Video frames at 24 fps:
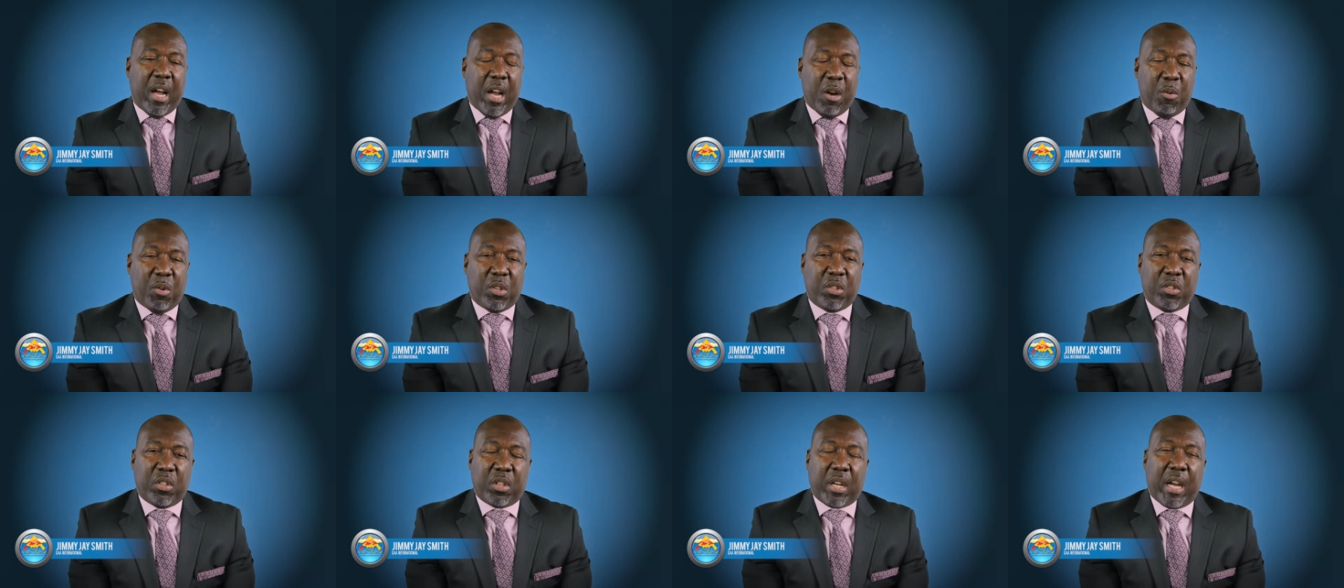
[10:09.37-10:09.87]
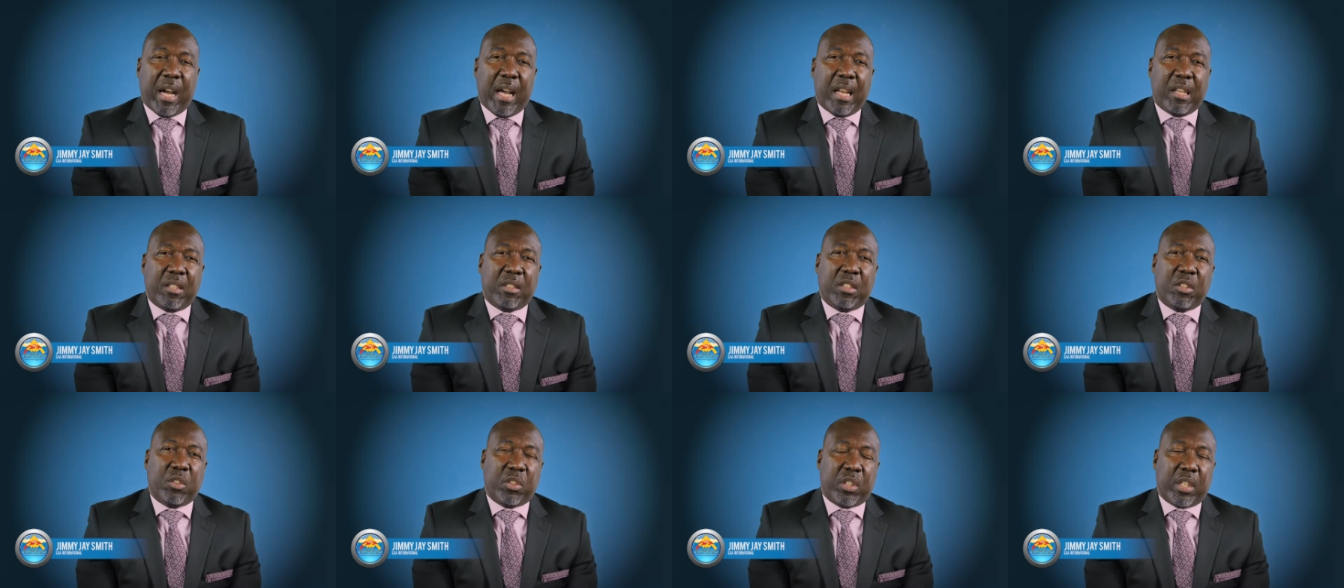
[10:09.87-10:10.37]
I went to
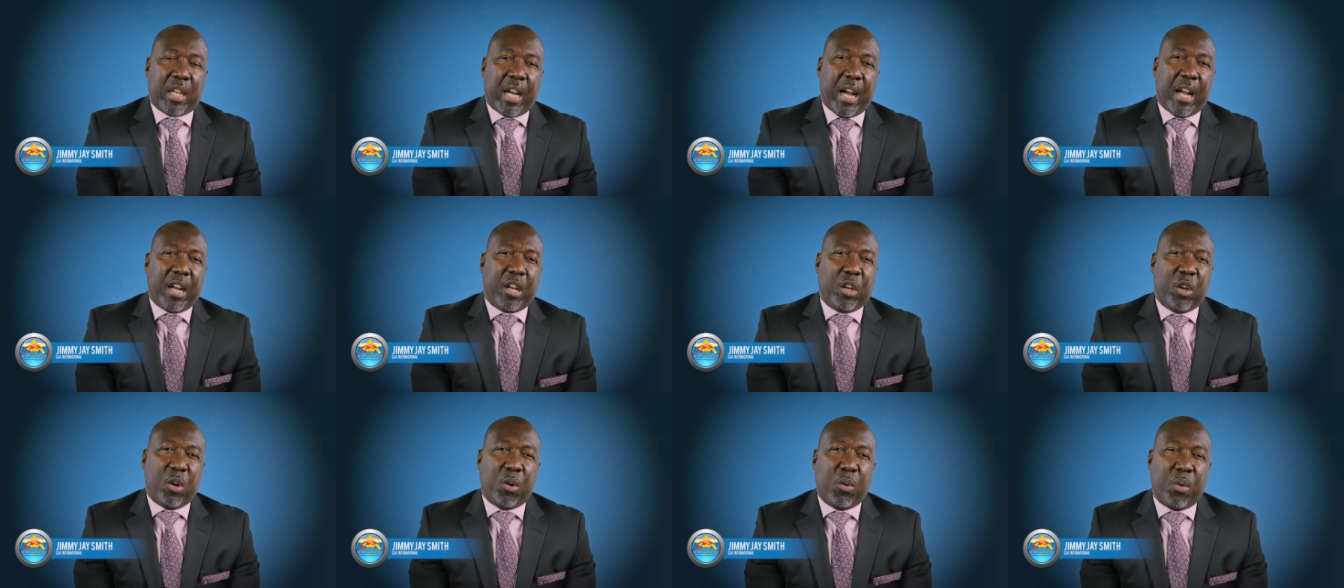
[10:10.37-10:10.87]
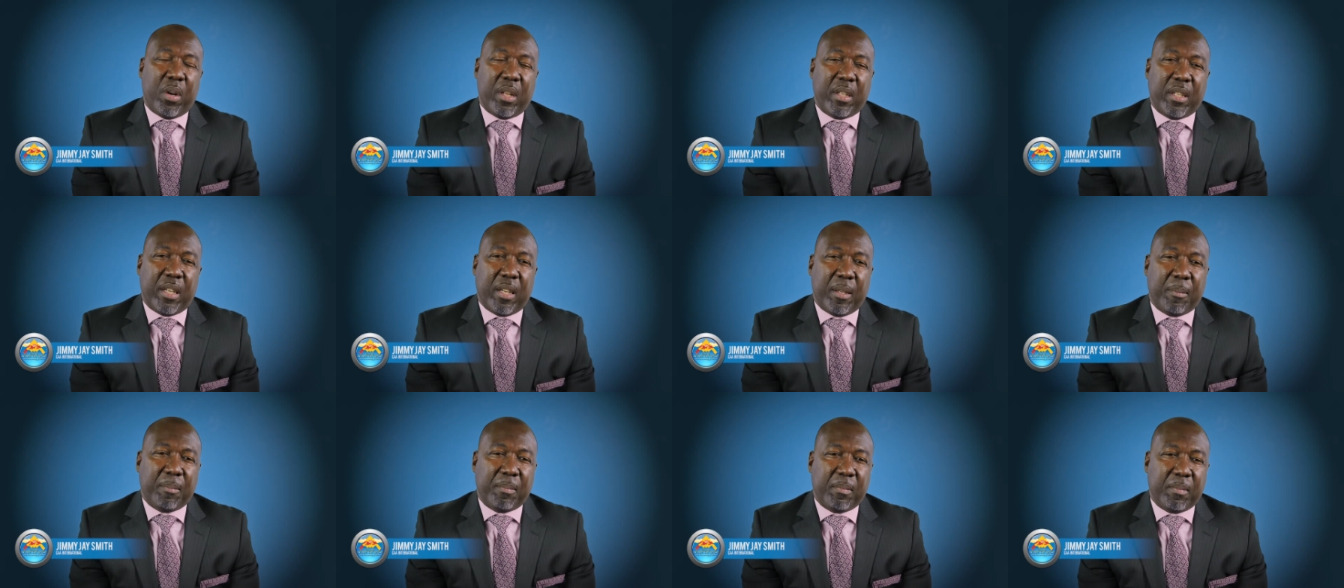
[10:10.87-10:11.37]
college in Chicago and
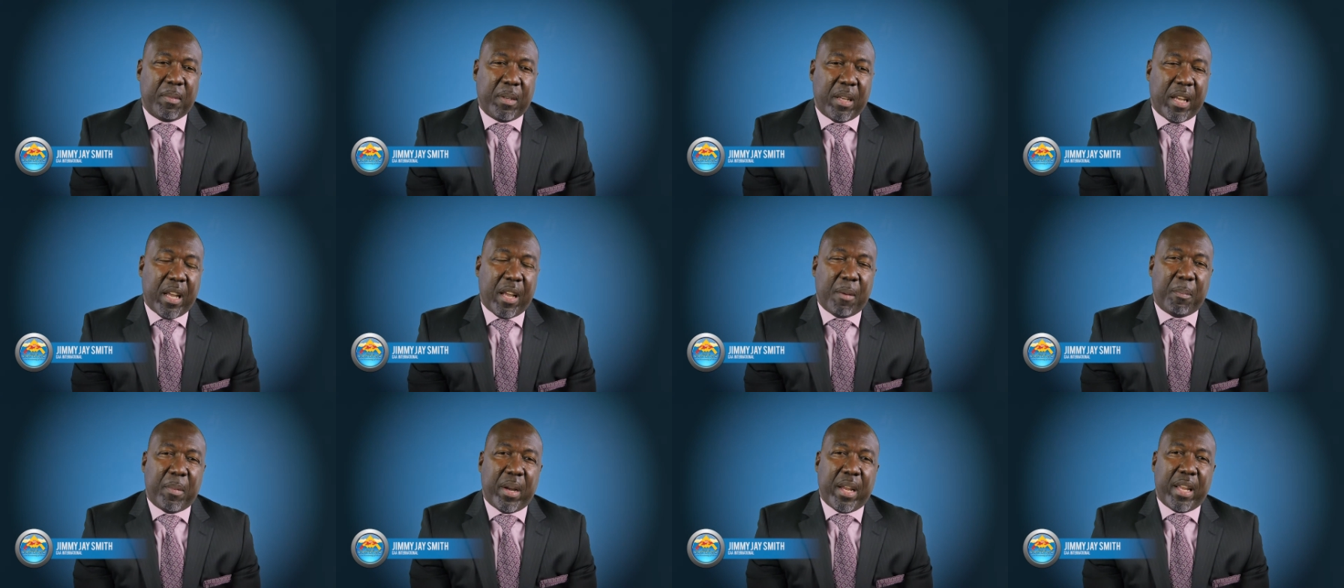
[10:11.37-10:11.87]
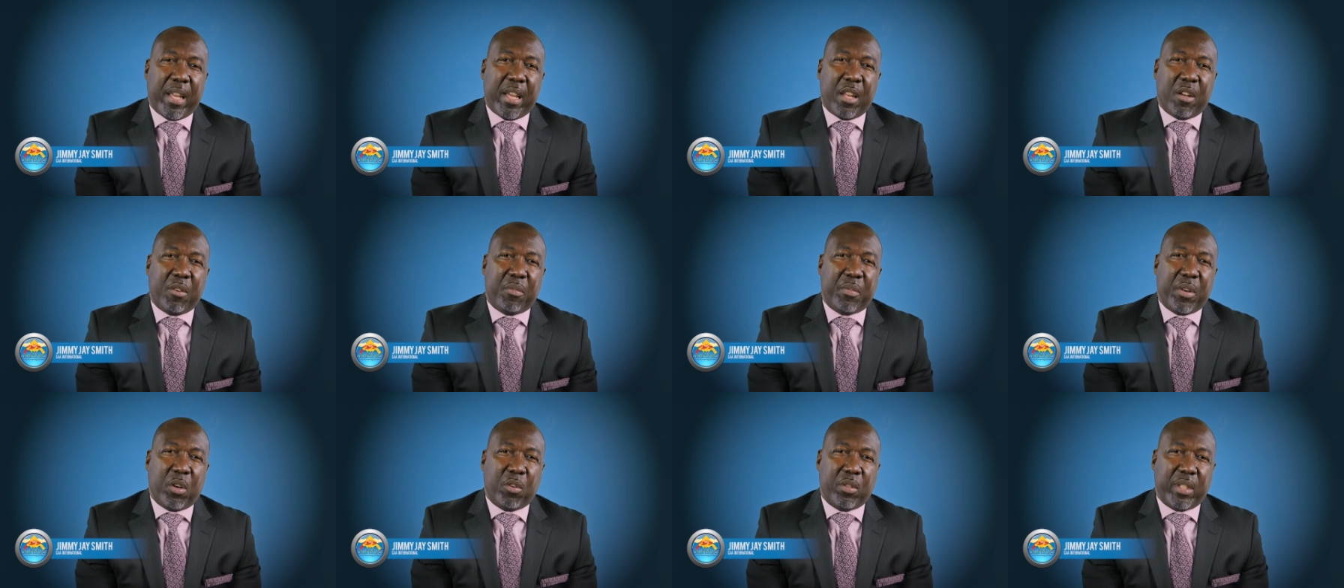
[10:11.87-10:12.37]
had my
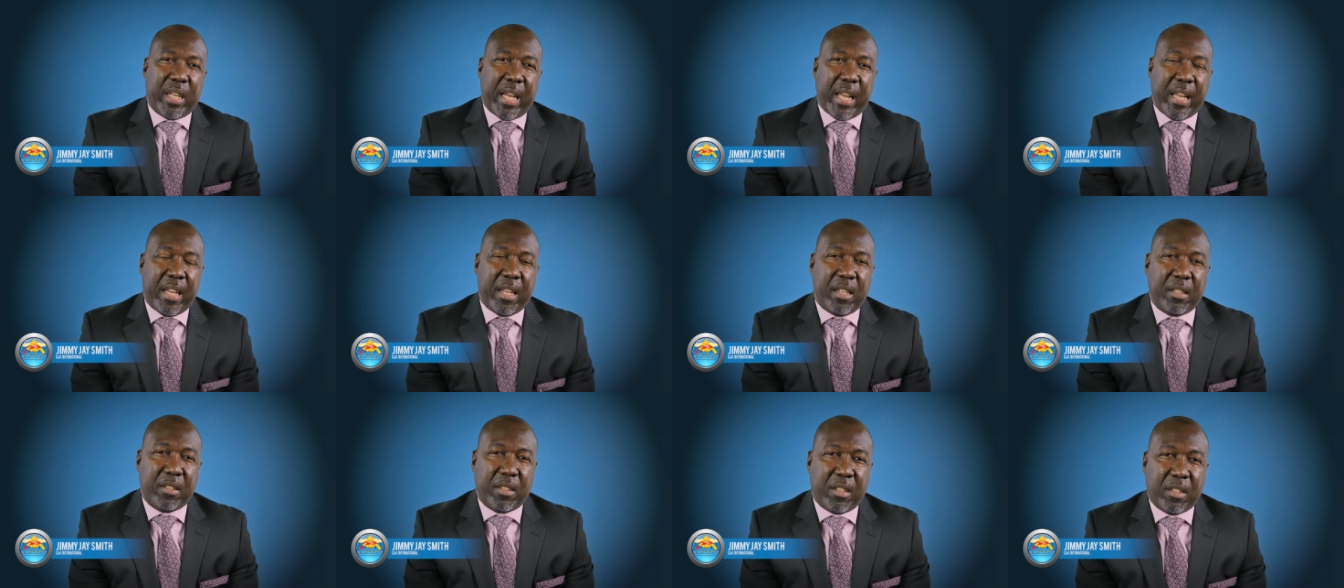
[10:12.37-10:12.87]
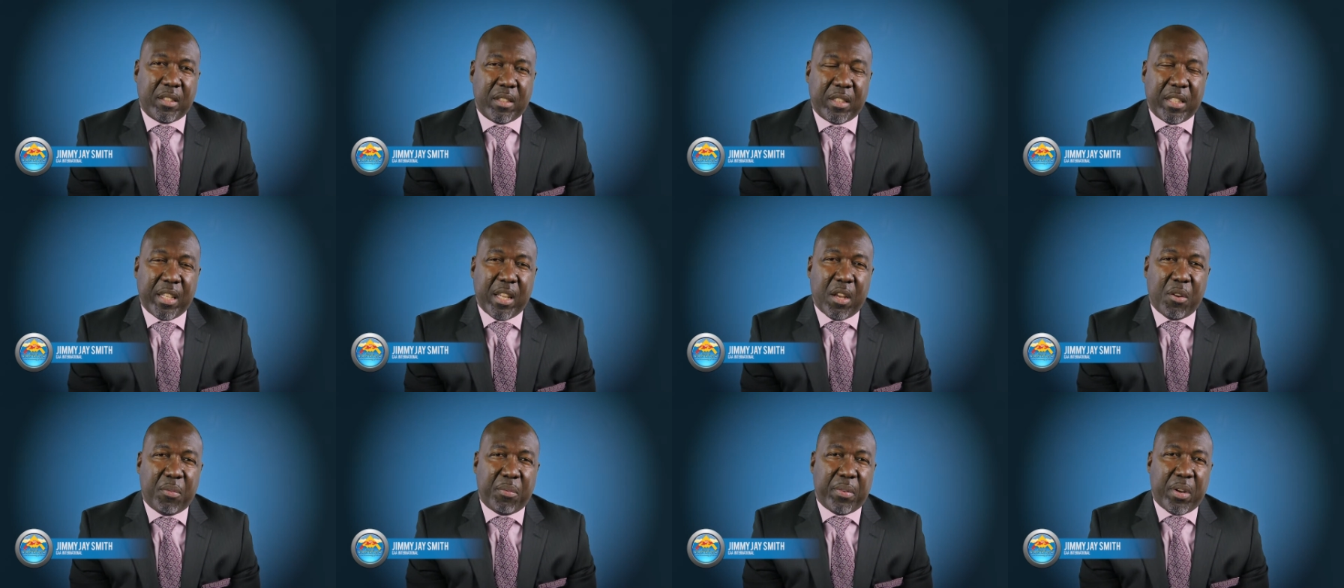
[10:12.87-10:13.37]
NFL days and
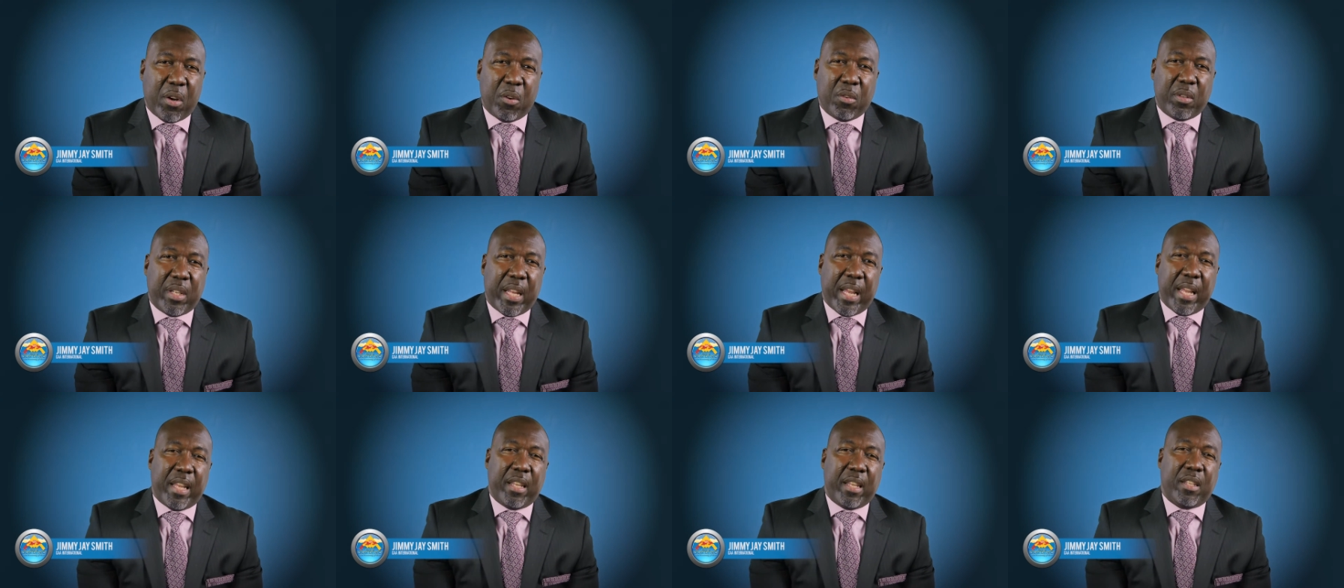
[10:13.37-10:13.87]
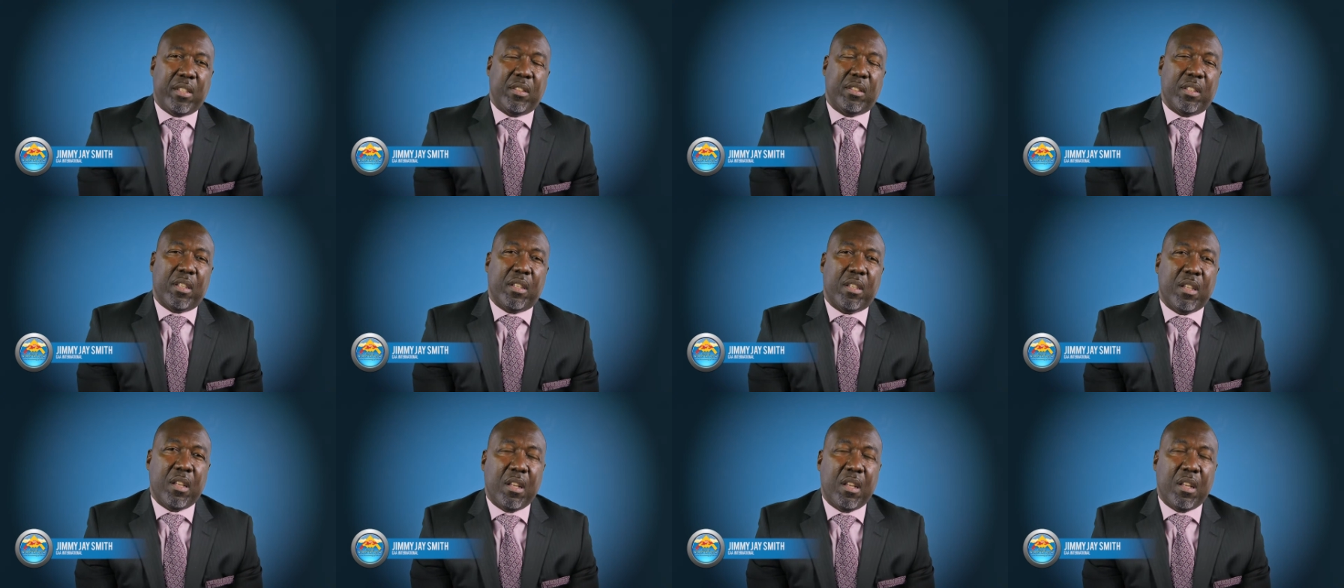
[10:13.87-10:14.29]
CFL days